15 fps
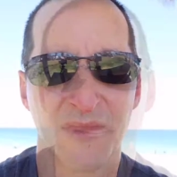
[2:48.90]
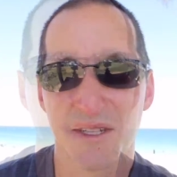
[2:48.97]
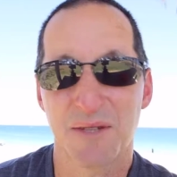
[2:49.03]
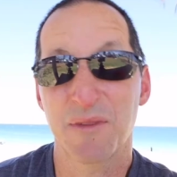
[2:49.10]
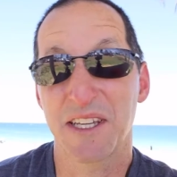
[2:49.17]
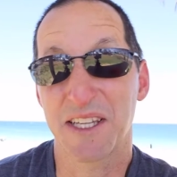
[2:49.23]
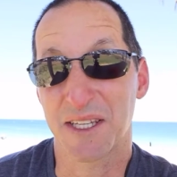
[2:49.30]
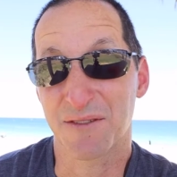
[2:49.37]

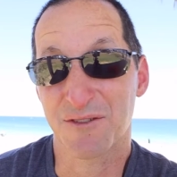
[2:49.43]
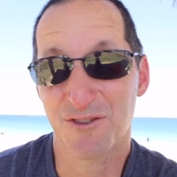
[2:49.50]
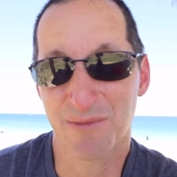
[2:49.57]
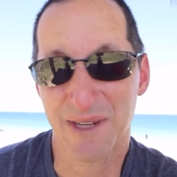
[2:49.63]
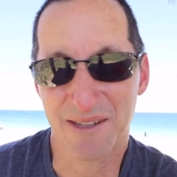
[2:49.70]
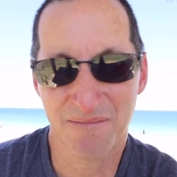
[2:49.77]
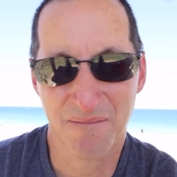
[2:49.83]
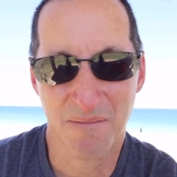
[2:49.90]
Speaking of
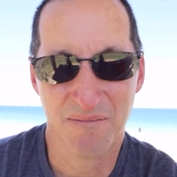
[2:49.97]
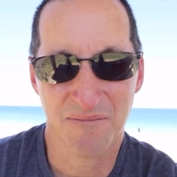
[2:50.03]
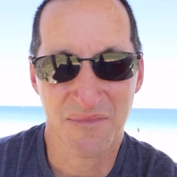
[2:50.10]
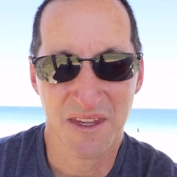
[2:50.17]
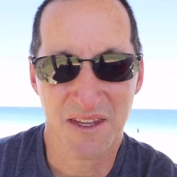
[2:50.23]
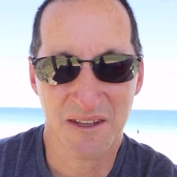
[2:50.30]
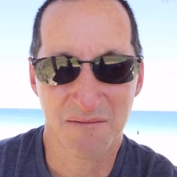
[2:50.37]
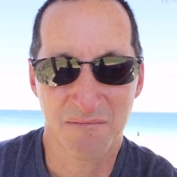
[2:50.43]
swimming,
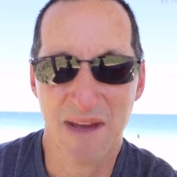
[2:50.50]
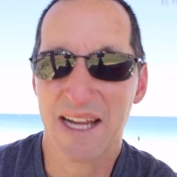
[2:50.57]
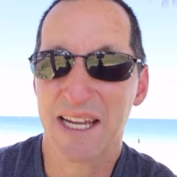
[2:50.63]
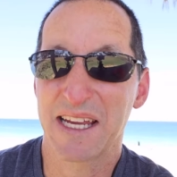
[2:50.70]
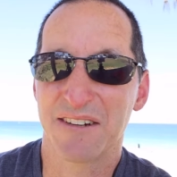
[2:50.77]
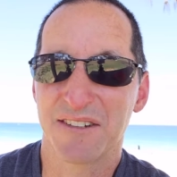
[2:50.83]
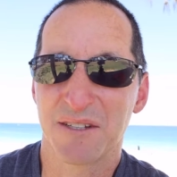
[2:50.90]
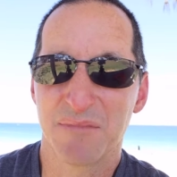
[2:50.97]
back
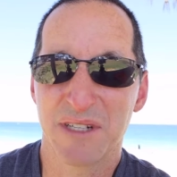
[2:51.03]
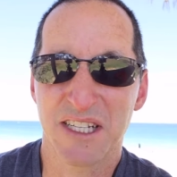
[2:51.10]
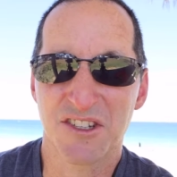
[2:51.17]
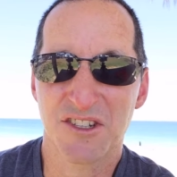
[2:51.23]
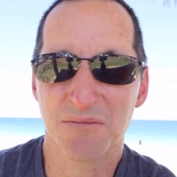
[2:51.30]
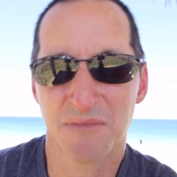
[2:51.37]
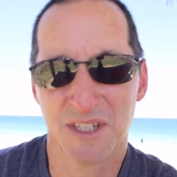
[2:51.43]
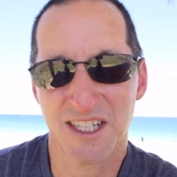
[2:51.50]
here at the
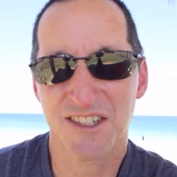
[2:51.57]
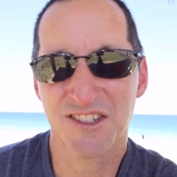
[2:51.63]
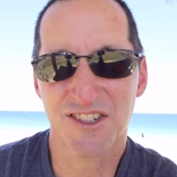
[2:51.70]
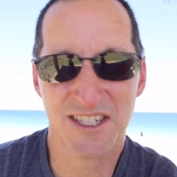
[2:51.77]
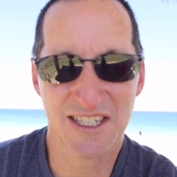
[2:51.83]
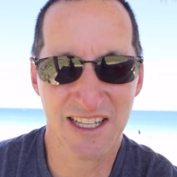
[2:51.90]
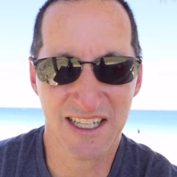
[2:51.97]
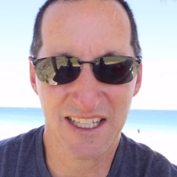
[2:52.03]
beach, it's
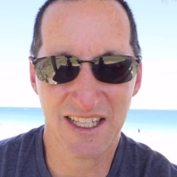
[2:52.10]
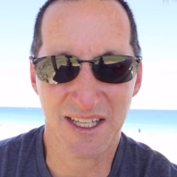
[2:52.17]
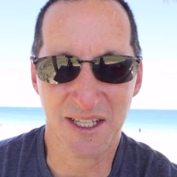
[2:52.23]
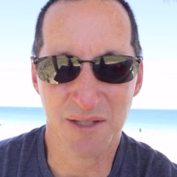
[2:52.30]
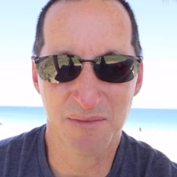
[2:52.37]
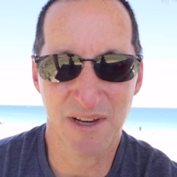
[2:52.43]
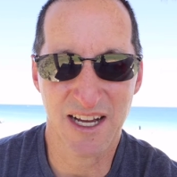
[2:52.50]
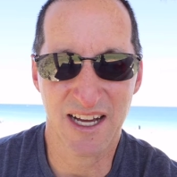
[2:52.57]
just like
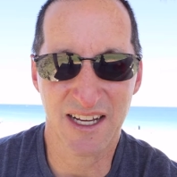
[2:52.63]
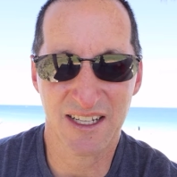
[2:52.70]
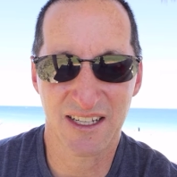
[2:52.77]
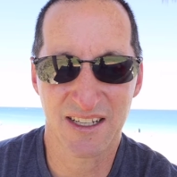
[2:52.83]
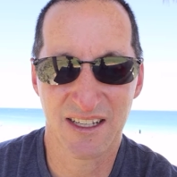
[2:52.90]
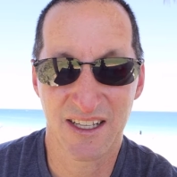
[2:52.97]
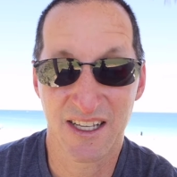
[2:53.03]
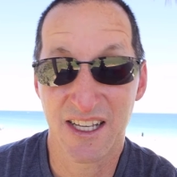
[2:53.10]
Kings Park.
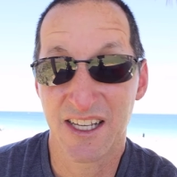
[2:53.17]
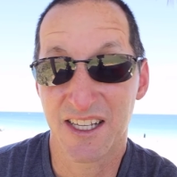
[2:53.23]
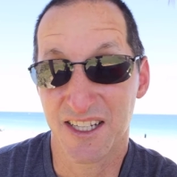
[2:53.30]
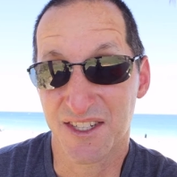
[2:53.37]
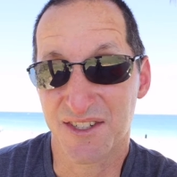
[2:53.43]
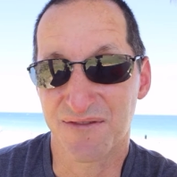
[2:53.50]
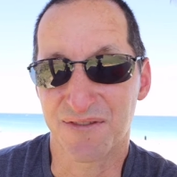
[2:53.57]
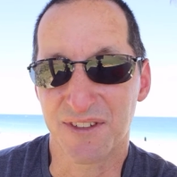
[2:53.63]

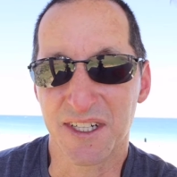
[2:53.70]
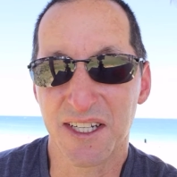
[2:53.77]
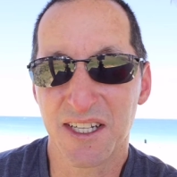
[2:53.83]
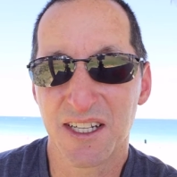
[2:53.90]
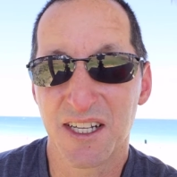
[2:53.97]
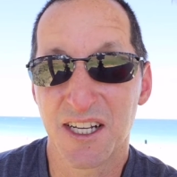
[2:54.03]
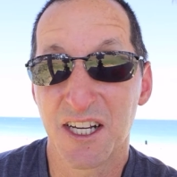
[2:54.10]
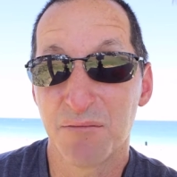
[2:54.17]
It's
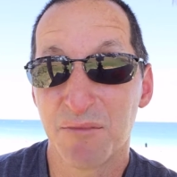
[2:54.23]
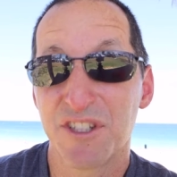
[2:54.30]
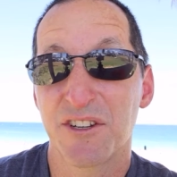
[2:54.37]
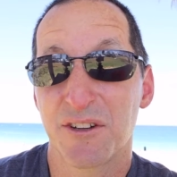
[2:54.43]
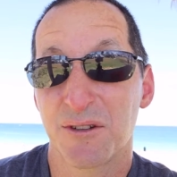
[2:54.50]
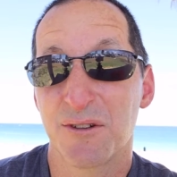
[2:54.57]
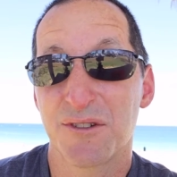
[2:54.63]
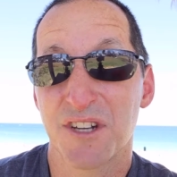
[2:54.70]
free, but
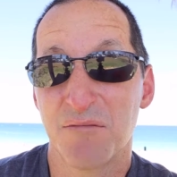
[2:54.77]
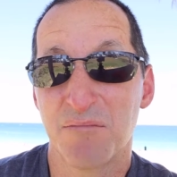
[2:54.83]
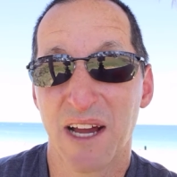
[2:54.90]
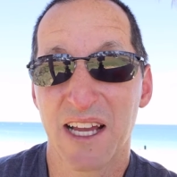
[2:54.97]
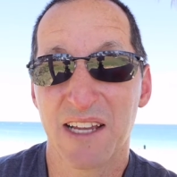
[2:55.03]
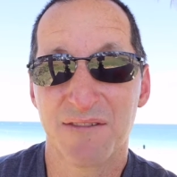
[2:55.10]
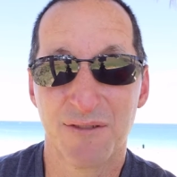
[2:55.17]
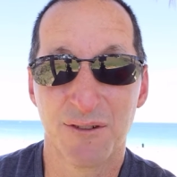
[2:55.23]
you can also
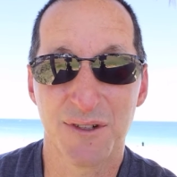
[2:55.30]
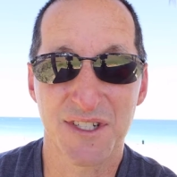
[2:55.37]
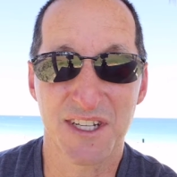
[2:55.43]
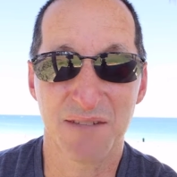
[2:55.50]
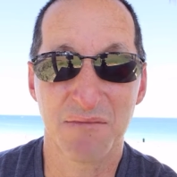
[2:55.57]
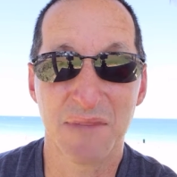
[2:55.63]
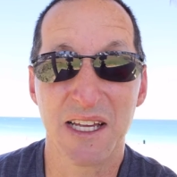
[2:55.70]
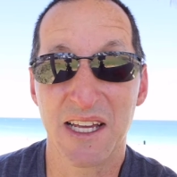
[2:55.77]
pay for
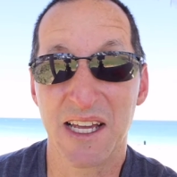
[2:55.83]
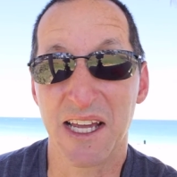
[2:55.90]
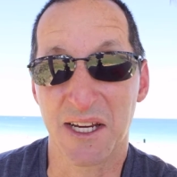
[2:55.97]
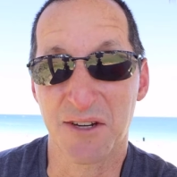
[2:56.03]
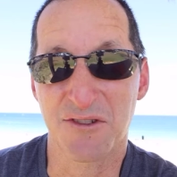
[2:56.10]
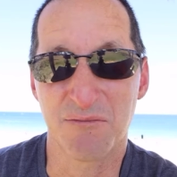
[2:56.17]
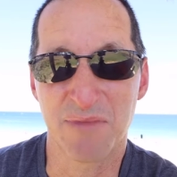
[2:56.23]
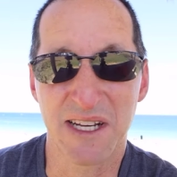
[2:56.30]
some
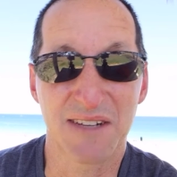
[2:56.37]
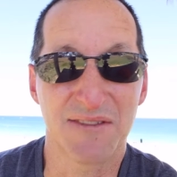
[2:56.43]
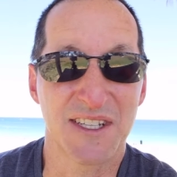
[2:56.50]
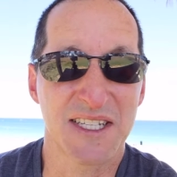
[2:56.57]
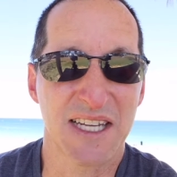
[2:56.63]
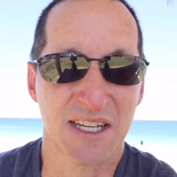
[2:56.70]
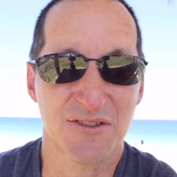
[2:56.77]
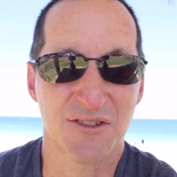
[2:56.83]
extra
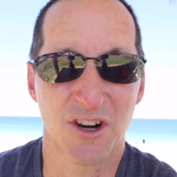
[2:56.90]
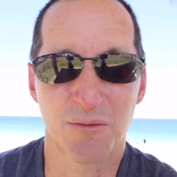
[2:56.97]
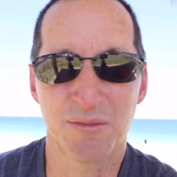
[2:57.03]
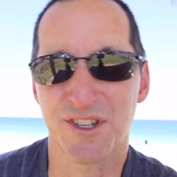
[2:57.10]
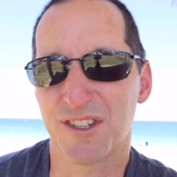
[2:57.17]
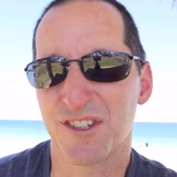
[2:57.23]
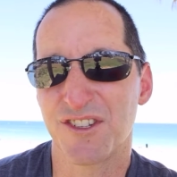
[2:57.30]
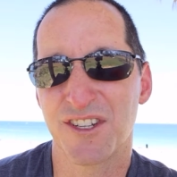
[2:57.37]
benefits, extra
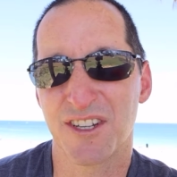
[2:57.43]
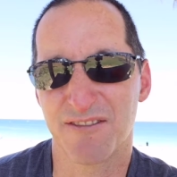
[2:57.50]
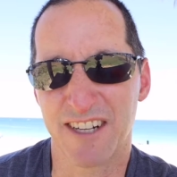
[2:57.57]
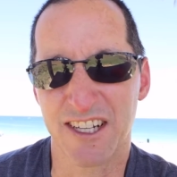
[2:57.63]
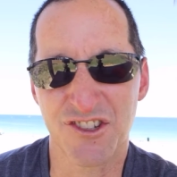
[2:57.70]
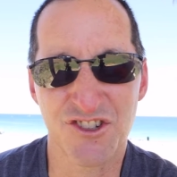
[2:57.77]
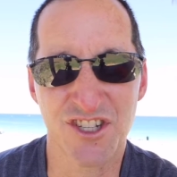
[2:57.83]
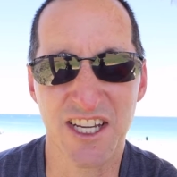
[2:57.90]
options. You can
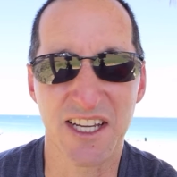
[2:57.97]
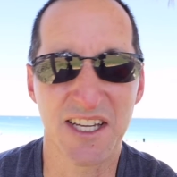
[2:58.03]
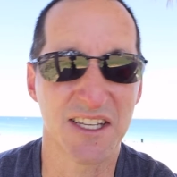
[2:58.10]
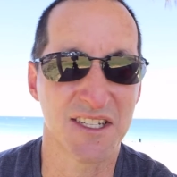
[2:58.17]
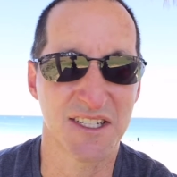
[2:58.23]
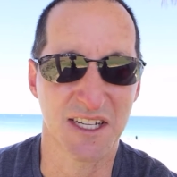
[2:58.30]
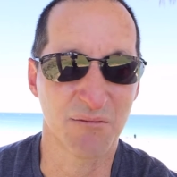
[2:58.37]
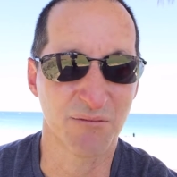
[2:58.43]
rent
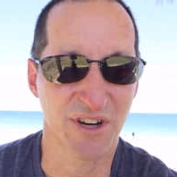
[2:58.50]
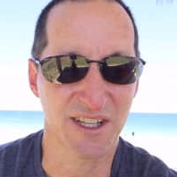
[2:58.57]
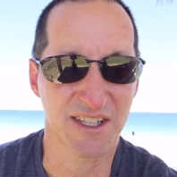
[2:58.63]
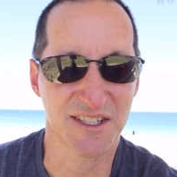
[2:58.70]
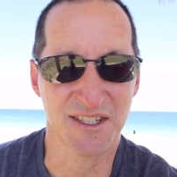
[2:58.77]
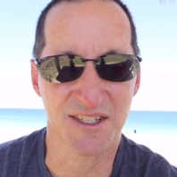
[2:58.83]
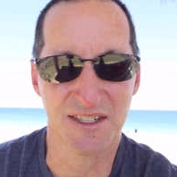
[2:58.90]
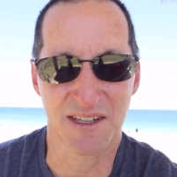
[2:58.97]
chairs and
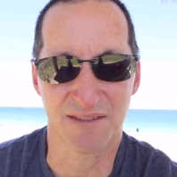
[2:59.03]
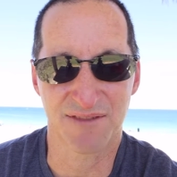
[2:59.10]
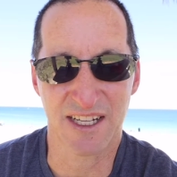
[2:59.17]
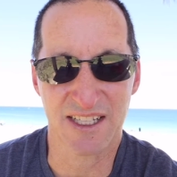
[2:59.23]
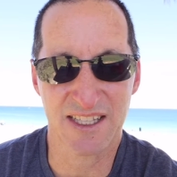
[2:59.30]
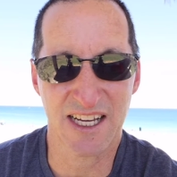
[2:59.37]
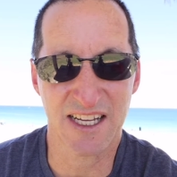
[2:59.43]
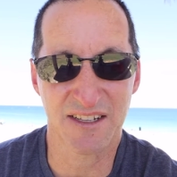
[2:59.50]
umbrellas and stuff
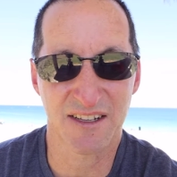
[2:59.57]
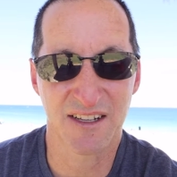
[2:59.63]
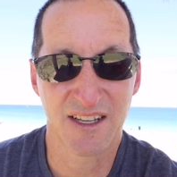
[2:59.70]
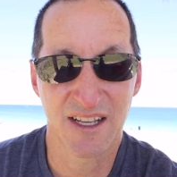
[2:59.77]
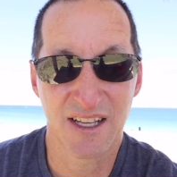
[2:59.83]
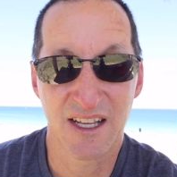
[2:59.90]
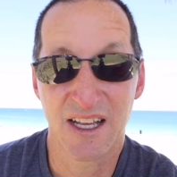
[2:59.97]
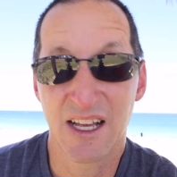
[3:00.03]
like that.
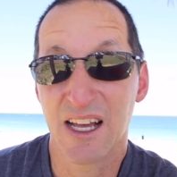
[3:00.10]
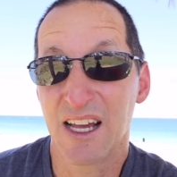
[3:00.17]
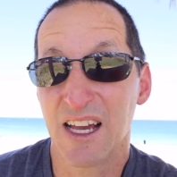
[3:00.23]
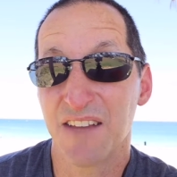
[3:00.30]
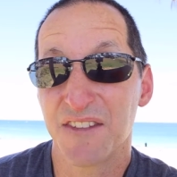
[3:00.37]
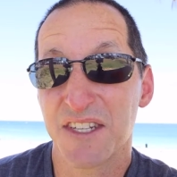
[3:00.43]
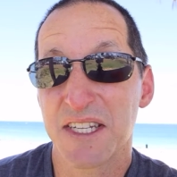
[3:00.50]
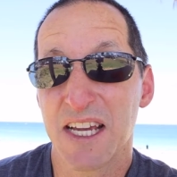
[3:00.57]

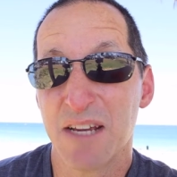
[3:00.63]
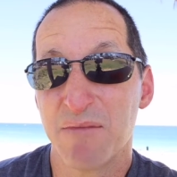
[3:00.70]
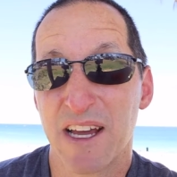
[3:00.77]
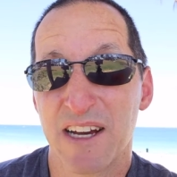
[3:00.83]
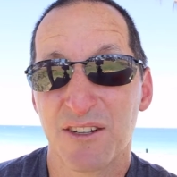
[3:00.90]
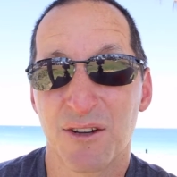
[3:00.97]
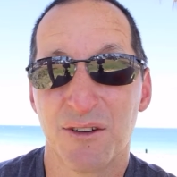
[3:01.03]
And the same now